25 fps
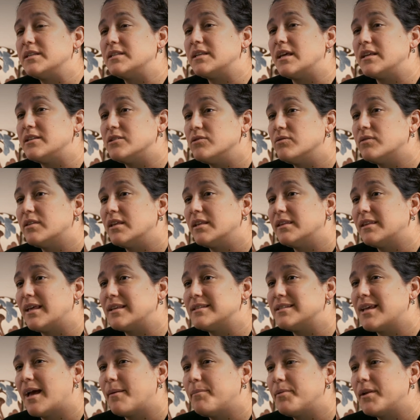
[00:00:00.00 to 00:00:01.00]
because I do think
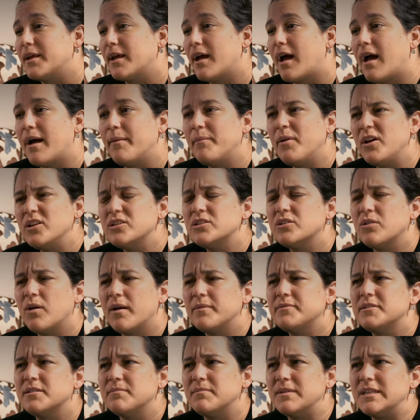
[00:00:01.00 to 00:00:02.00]
that's happening. I'm also
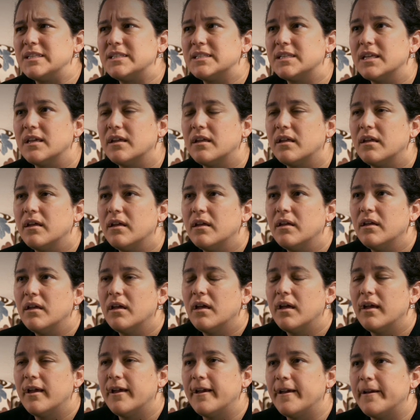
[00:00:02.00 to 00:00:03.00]
optimistic
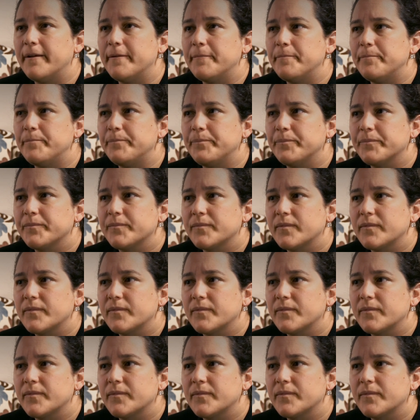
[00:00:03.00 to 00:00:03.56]
um,